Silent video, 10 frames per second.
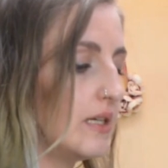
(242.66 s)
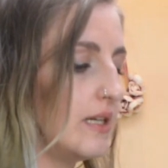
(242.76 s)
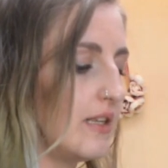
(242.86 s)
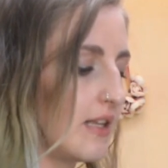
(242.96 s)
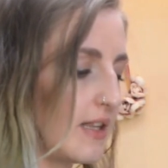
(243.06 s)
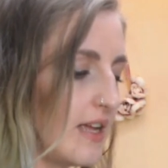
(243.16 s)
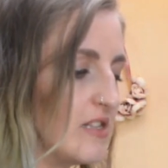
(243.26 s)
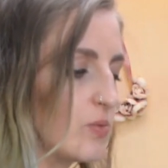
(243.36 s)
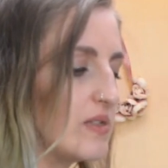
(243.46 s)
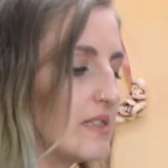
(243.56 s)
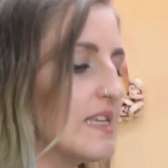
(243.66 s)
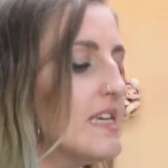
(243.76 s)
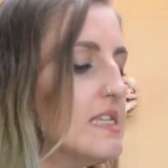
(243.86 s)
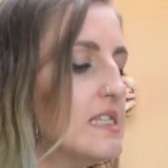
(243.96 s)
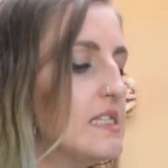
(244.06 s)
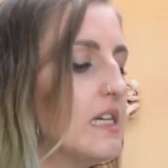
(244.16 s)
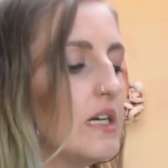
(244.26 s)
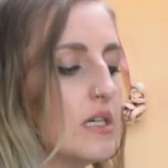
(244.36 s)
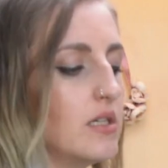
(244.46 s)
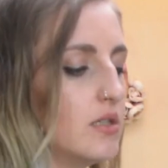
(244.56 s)
anything that ends with Z's.
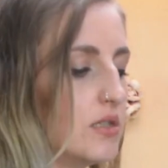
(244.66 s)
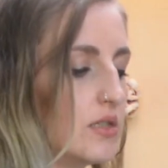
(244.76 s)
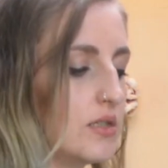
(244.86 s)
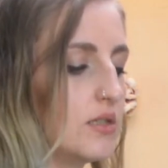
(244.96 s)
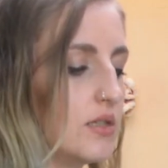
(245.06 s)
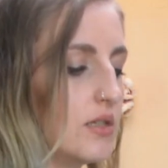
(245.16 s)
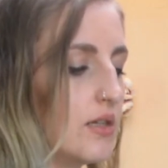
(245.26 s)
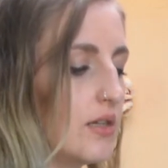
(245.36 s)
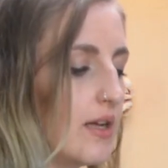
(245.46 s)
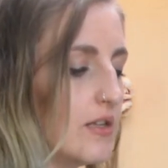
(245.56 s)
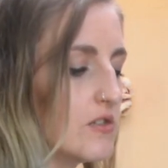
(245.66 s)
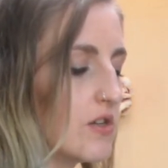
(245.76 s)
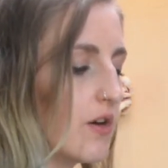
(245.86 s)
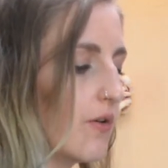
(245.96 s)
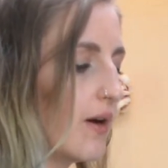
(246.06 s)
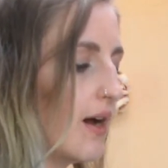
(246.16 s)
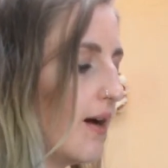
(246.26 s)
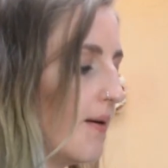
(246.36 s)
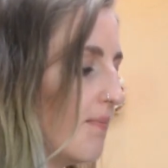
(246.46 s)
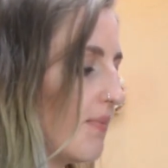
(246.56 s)
And so
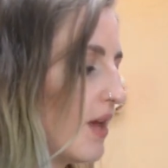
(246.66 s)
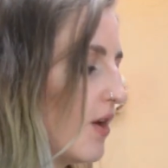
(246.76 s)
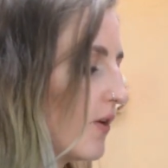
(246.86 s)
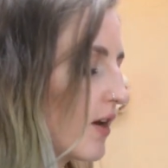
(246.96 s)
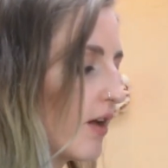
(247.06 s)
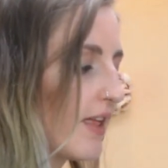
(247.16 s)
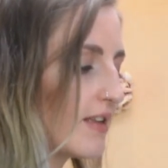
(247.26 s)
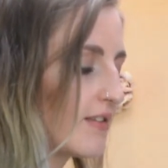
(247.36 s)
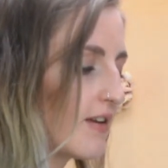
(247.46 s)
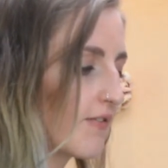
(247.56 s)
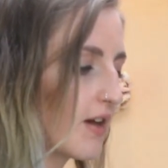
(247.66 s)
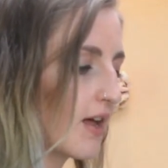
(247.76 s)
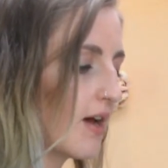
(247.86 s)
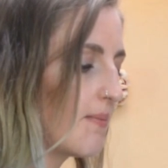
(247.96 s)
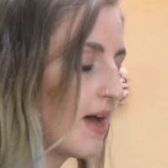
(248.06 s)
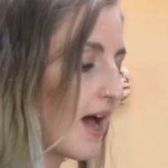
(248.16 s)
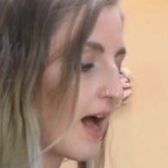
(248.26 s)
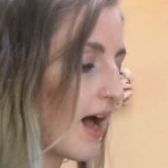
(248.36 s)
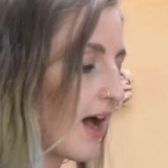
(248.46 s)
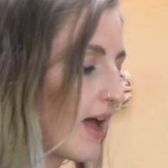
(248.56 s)
got all that stuff cut up.
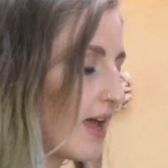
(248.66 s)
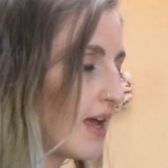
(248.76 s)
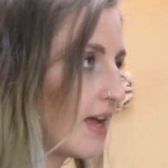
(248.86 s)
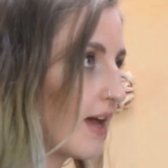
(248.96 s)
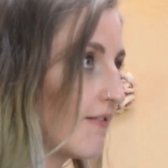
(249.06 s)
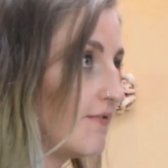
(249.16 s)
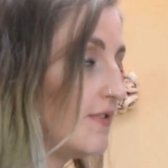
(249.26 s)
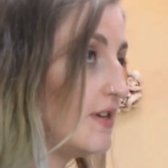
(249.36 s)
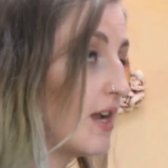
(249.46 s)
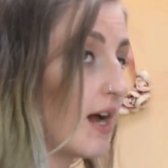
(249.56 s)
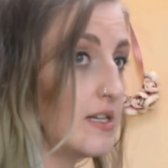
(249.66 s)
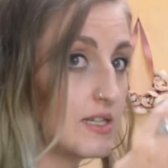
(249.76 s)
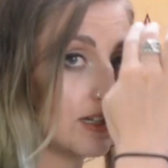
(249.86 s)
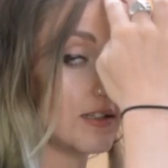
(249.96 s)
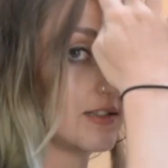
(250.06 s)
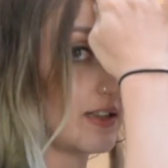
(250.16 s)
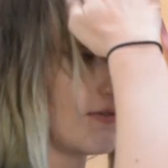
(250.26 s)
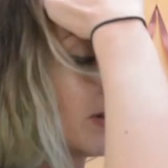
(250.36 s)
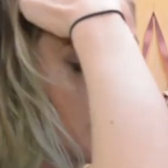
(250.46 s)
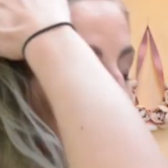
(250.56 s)
I have not done a
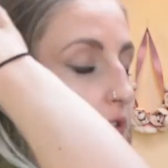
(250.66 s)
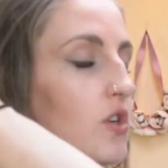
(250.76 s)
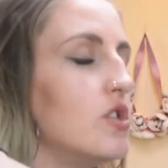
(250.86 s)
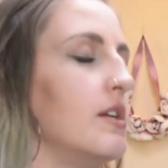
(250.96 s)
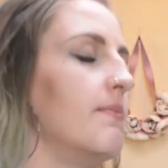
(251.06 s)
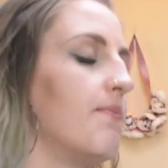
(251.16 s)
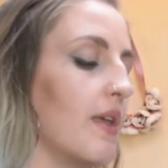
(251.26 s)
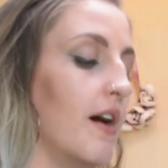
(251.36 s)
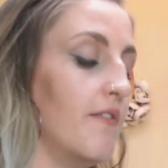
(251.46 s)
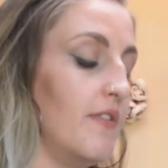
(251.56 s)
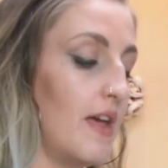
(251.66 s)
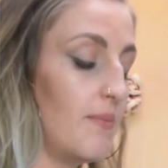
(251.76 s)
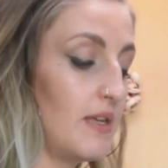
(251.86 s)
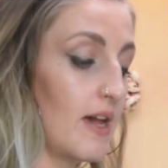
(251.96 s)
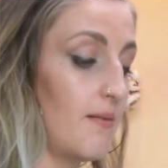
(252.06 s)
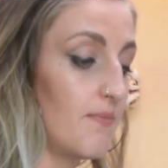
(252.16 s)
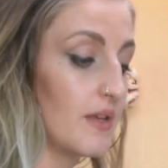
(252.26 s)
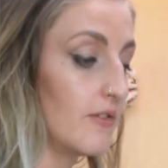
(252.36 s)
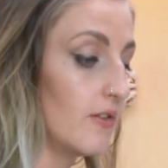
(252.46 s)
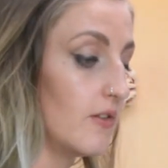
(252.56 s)
sleeveless version of them yet,
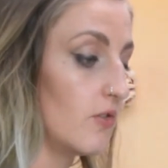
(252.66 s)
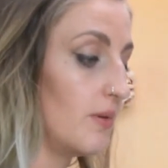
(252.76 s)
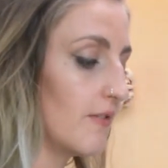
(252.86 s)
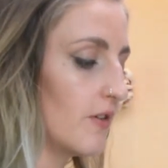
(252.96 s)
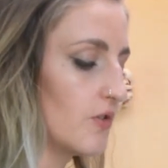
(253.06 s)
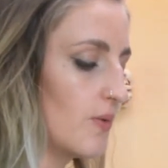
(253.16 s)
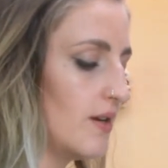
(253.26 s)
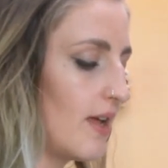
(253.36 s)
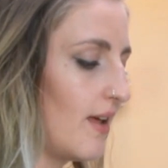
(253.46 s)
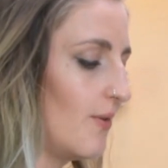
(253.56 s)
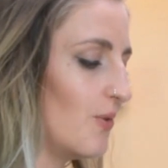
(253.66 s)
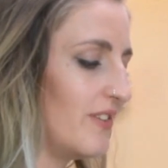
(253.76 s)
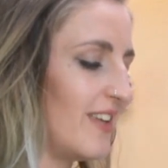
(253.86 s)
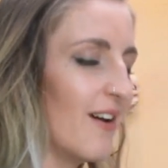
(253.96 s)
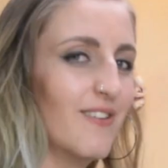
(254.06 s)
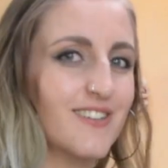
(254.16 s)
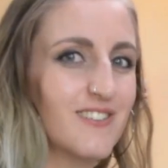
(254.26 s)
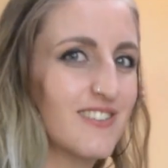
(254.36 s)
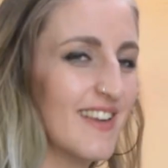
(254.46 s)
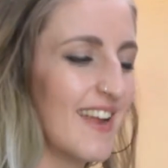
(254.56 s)
and so this will be the first one, and we'll see how it
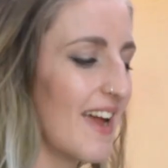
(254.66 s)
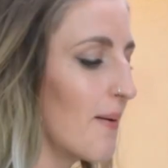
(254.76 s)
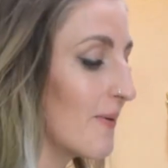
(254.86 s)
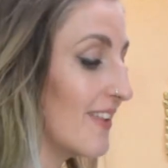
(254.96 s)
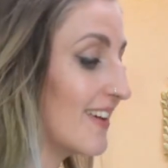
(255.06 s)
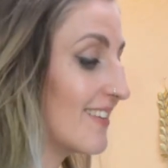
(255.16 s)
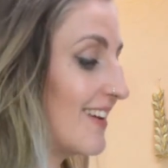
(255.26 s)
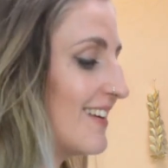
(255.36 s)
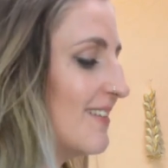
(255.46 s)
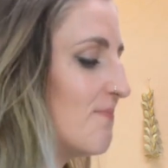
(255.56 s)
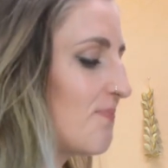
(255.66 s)
looks today. I'm really excited.